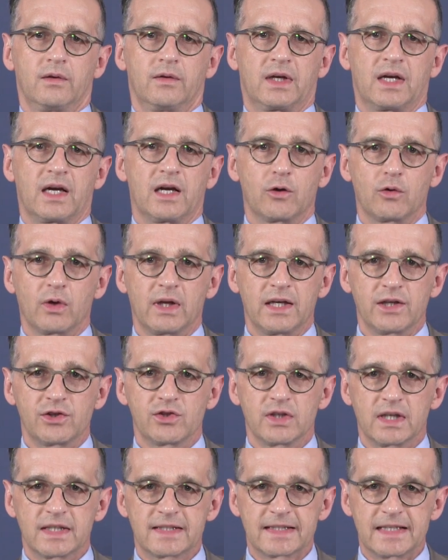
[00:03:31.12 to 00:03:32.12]
The
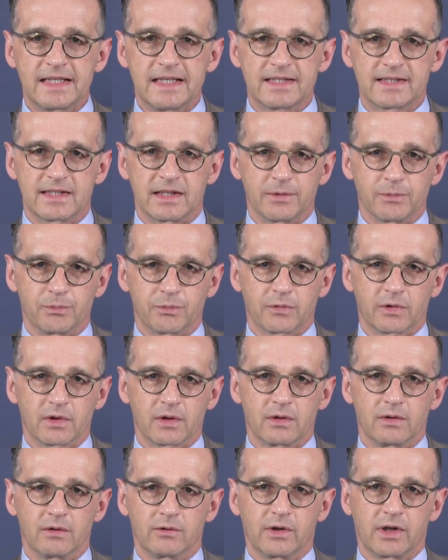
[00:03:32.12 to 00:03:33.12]
calculation is easy.
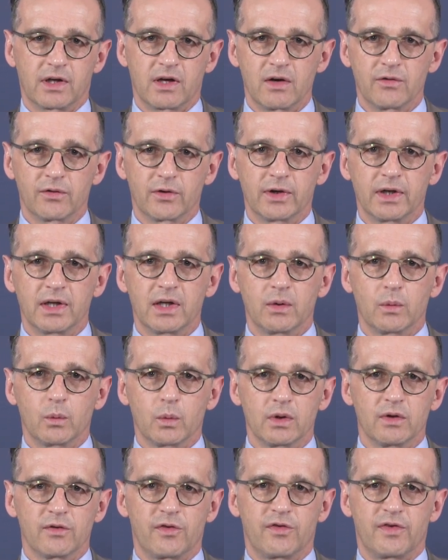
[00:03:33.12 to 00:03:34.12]
Recovery
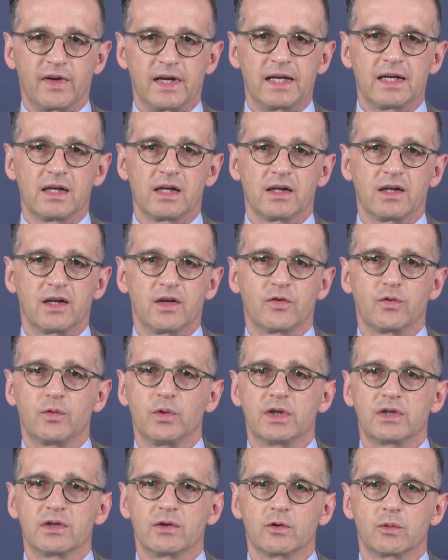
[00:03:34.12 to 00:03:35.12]
will fail if
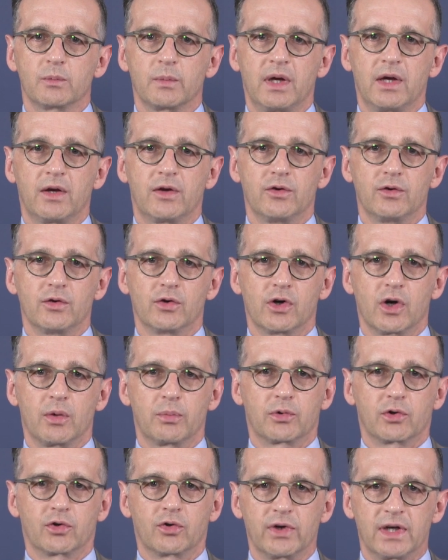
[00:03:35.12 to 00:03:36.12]
we don't make
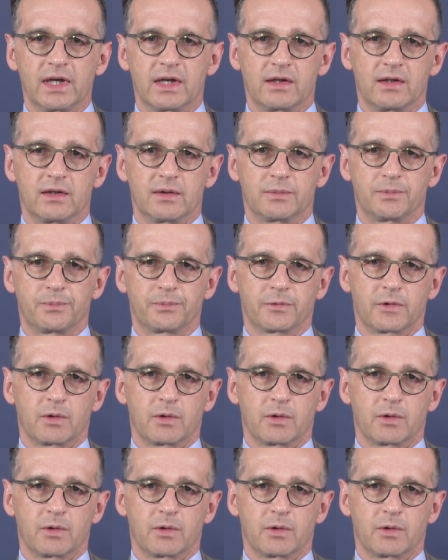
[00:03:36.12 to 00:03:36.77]
Europe greener,